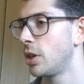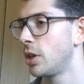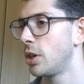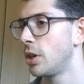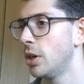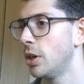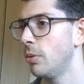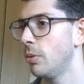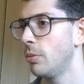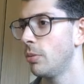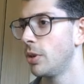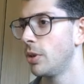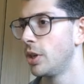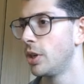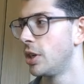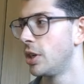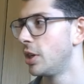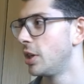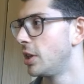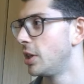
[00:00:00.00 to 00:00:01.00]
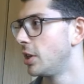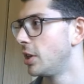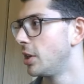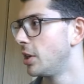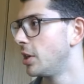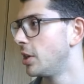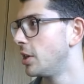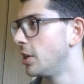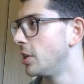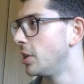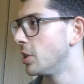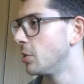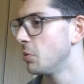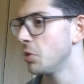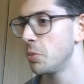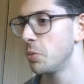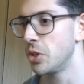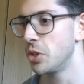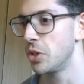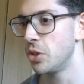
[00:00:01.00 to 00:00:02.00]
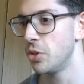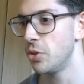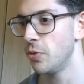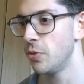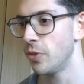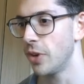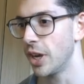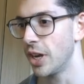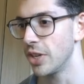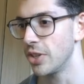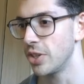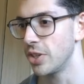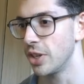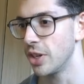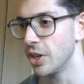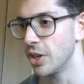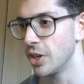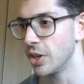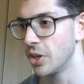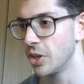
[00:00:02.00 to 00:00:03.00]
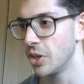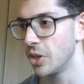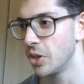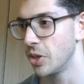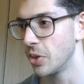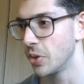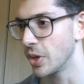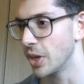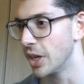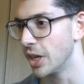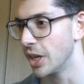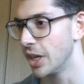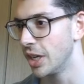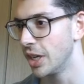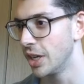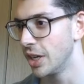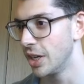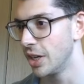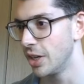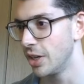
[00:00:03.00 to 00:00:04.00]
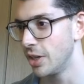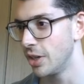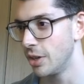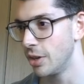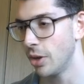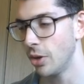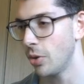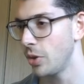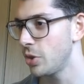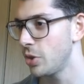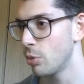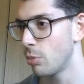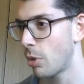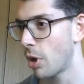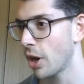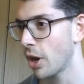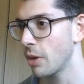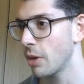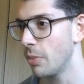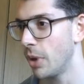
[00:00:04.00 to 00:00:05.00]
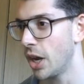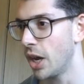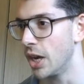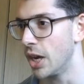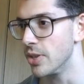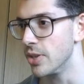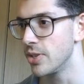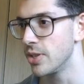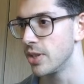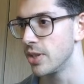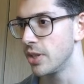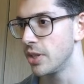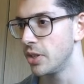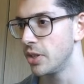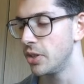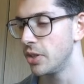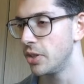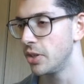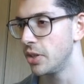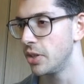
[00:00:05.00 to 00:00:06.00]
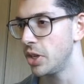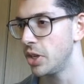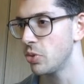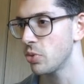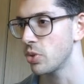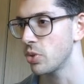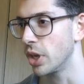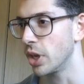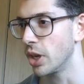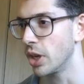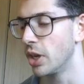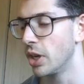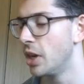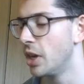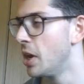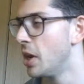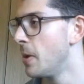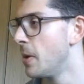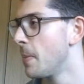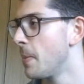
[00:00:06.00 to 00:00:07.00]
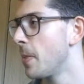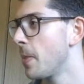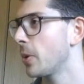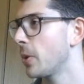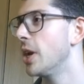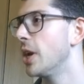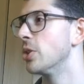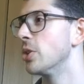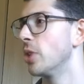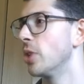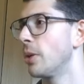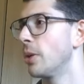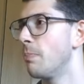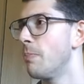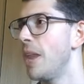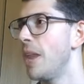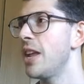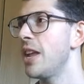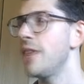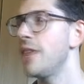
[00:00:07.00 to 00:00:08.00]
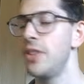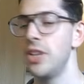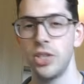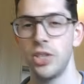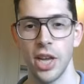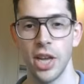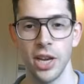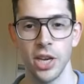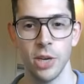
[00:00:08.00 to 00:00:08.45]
Oh, it's almost a bit too fast here. Okay. Oh, these are market buys. Interesting. Okay, so like many of these tend to